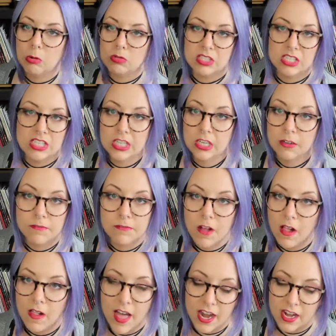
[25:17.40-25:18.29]
codes didn't
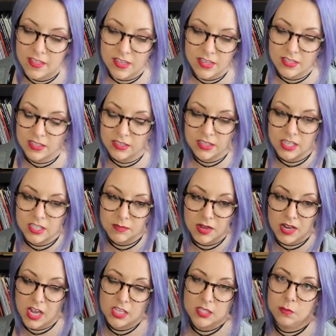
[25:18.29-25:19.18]
fall out of these unless
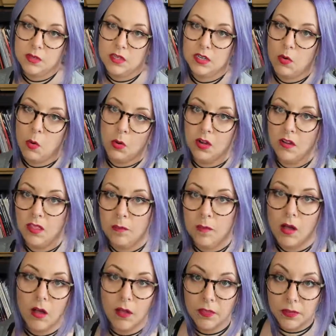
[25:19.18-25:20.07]
my husband had hoarded them
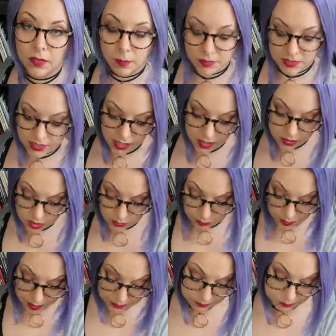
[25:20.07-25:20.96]
all and they're upstairs.
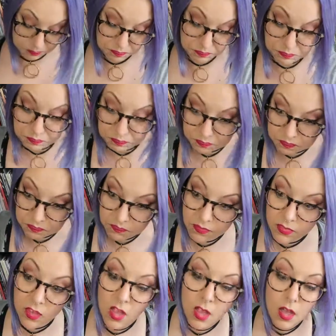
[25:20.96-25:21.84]
But
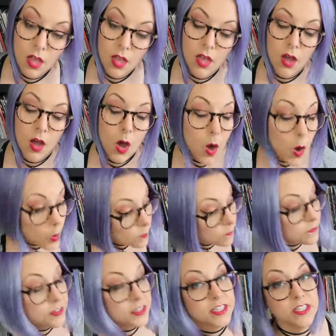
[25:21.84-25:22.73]

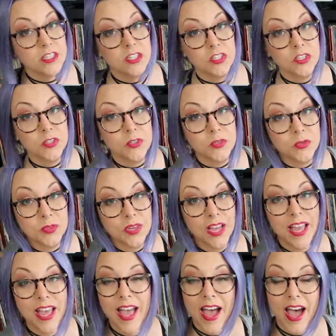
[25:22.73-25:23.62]
hopefully
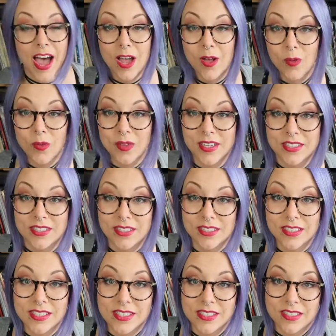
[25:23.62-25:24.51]
soon I will get to
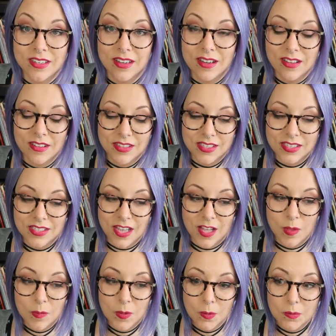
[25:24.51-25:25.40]
listen to all of these
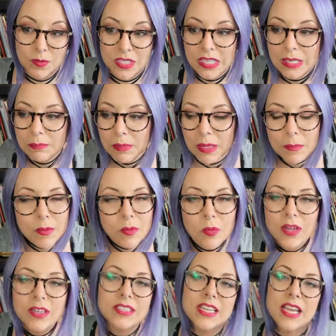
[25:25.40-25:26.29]
albums, and maybe
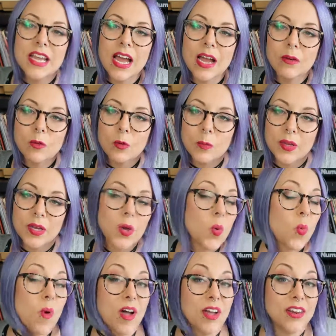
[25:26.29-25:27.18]
one day I will
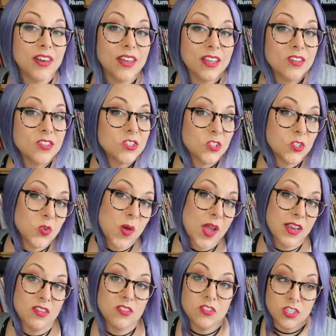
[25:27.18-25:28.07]
pick one and do
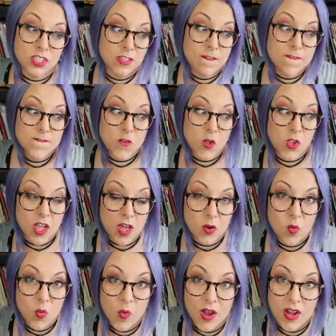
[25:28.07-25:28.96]
a just
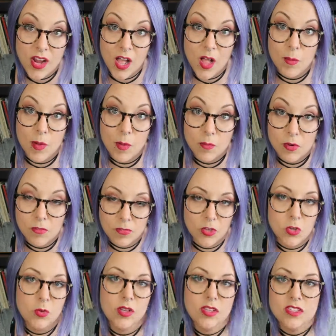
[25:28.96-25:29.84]
full-on one album
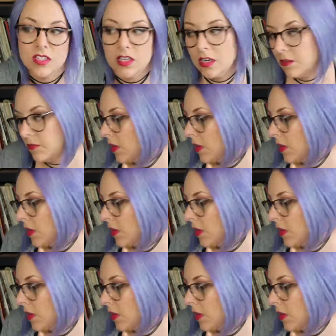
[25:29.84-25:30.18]
review instead